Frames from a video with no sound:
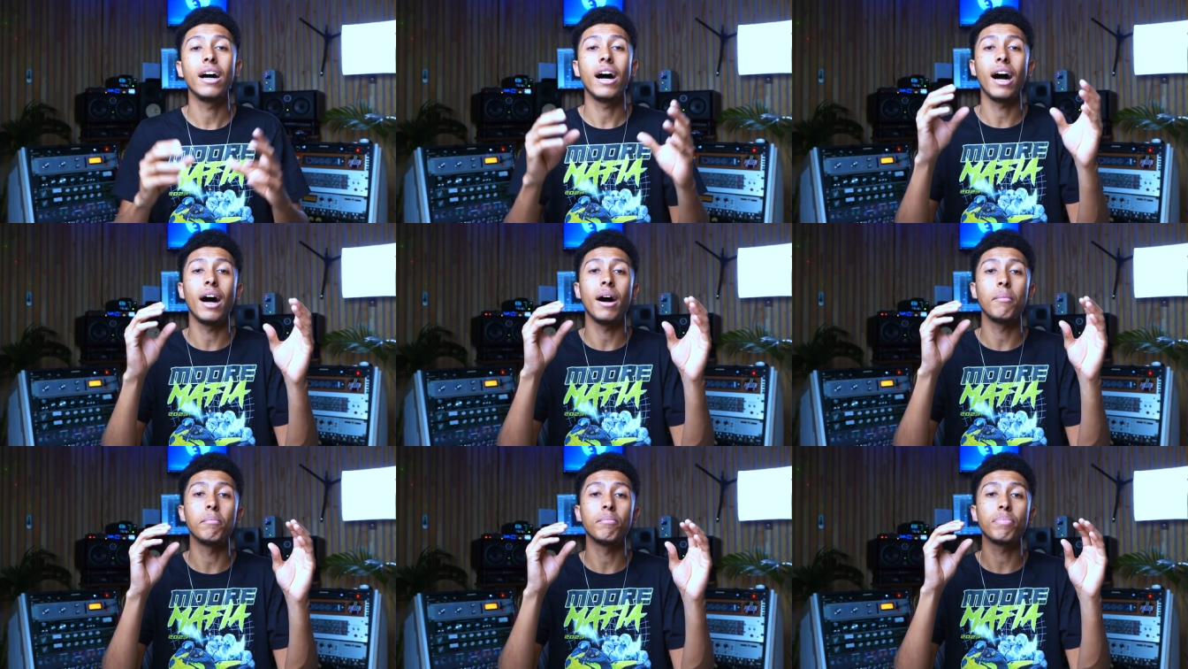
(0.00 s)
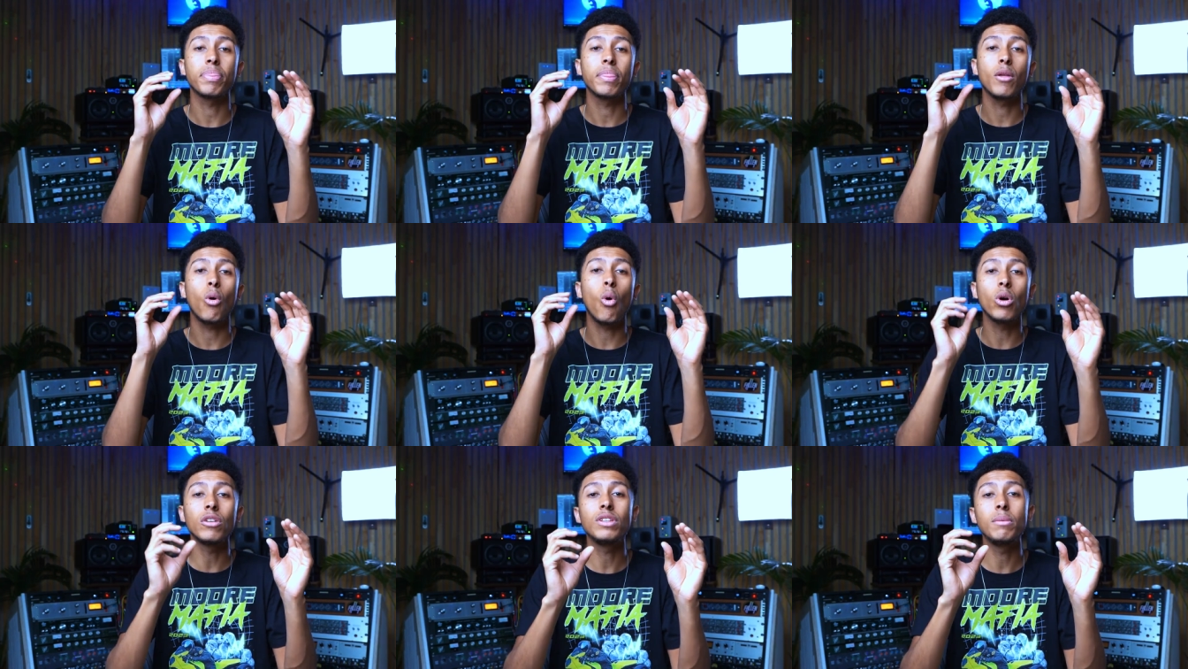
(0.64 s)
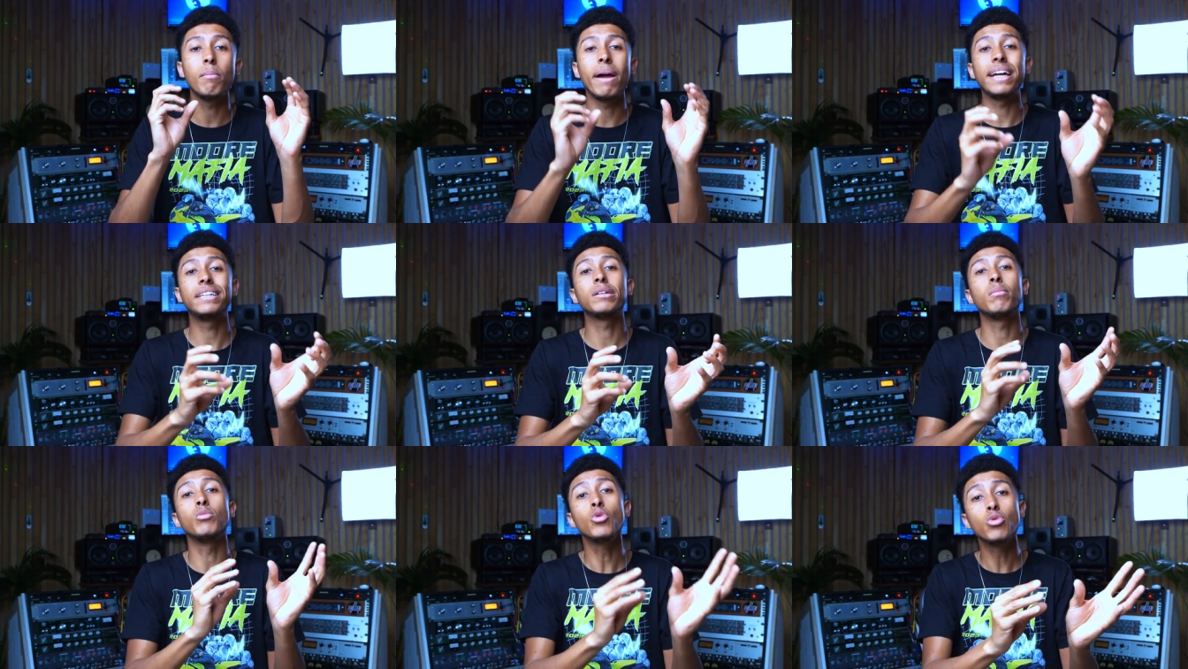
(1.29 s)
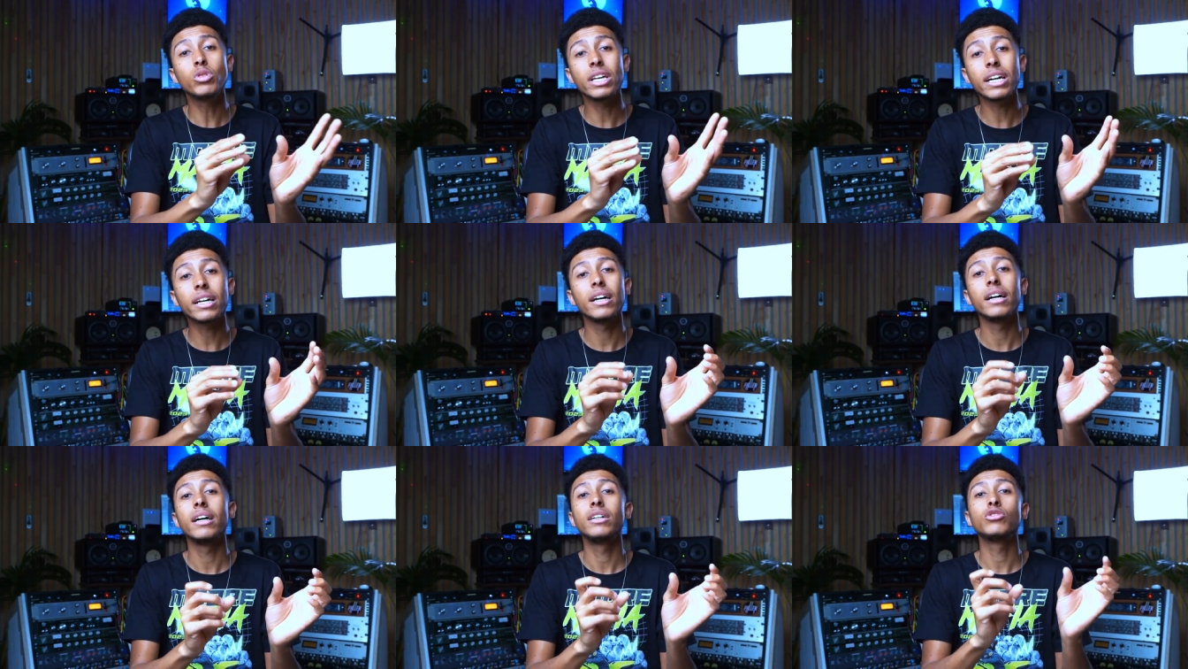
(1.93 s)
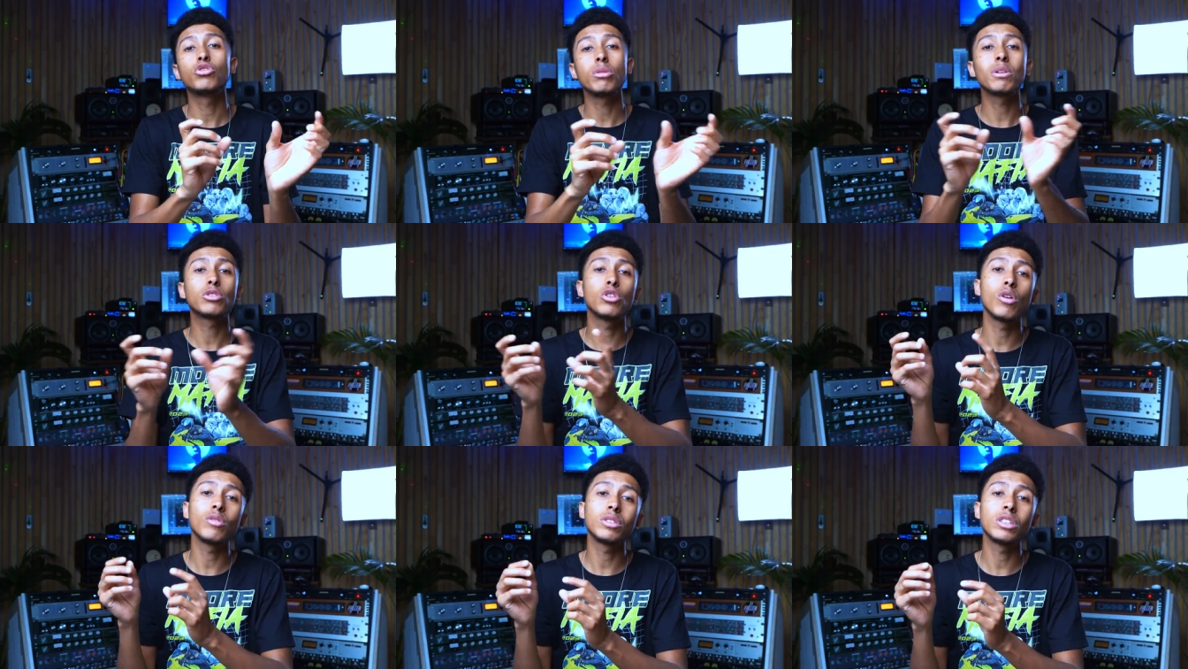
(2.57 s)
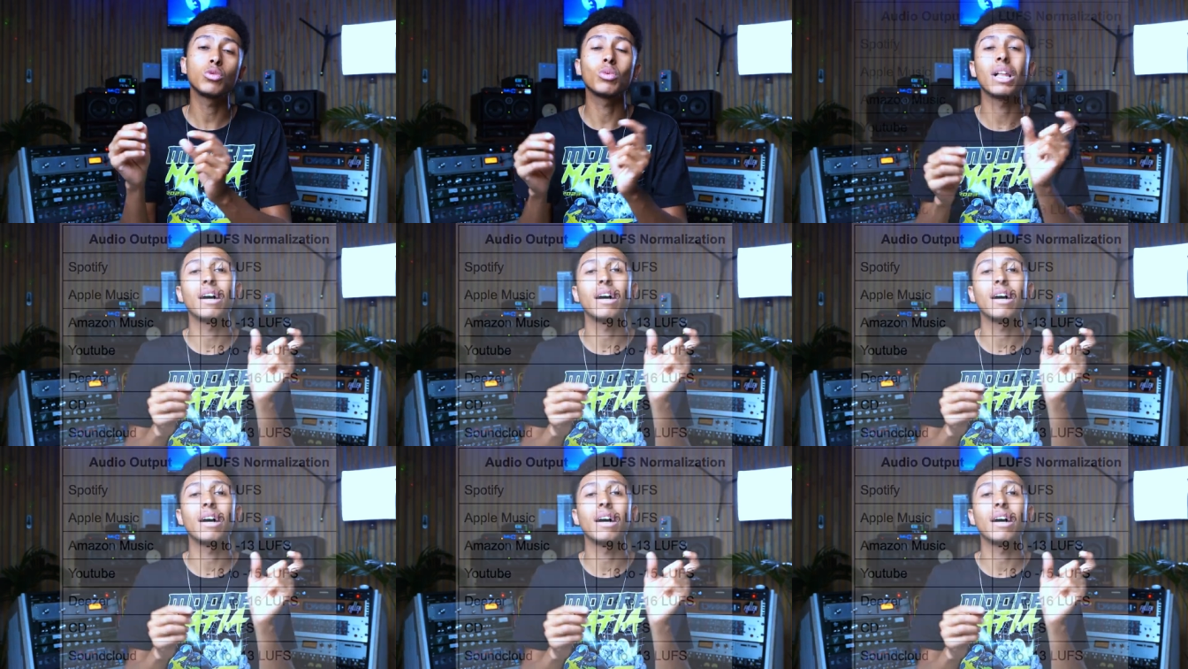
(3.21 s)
All of the major music streaming services will